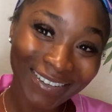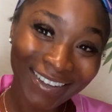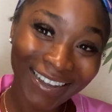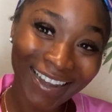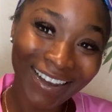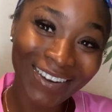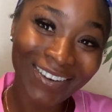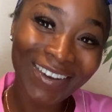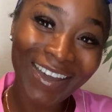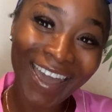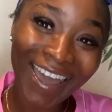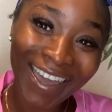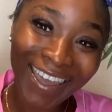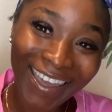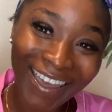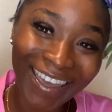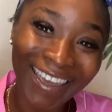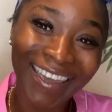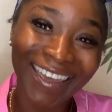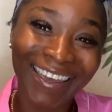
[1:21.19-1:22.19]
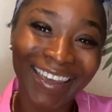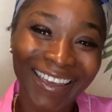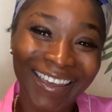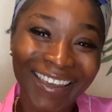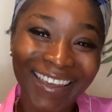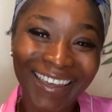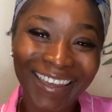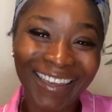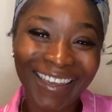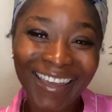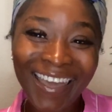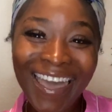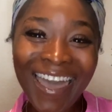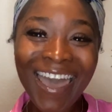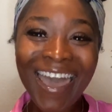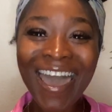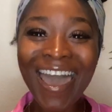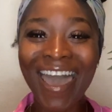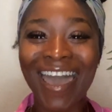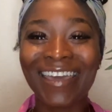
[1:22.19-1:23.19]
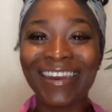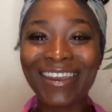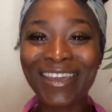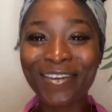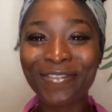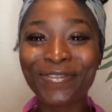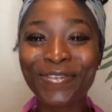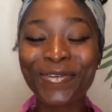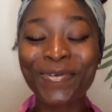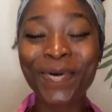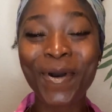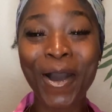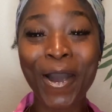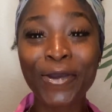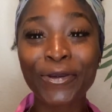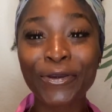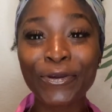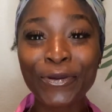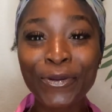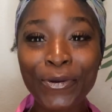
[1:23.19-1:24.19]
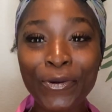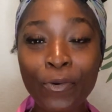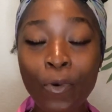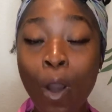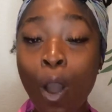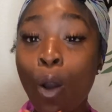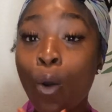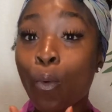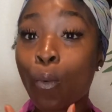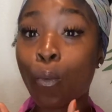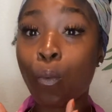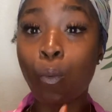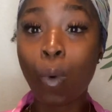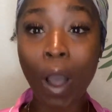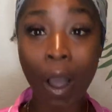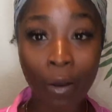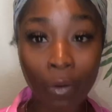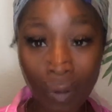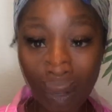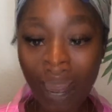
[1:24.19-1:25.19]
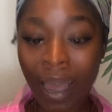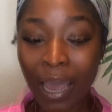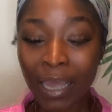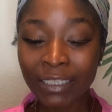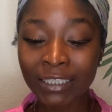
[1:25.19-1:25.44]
Okay? And if you are new, welcome.